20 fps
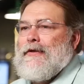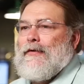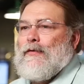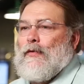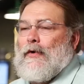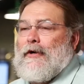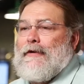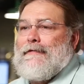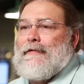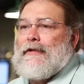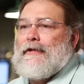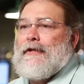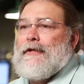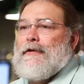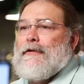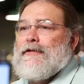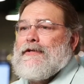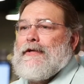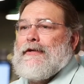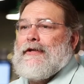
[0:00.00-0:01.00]
one of the
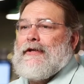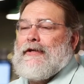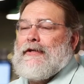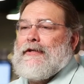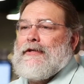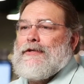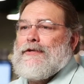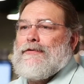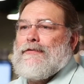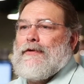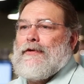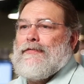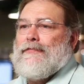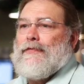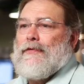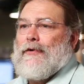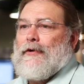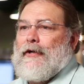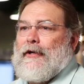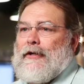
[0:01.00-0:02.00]
leaders in the industry
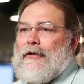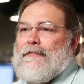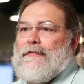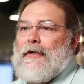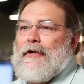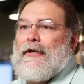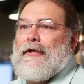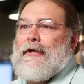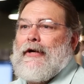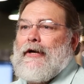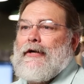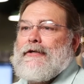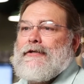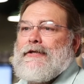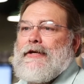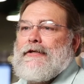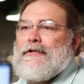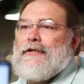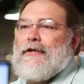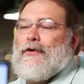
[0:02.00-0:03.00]
for elevated
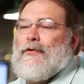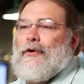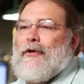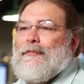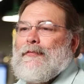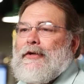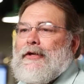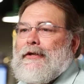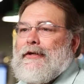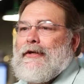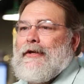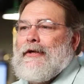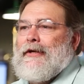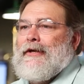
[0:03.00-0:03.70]
access equipment.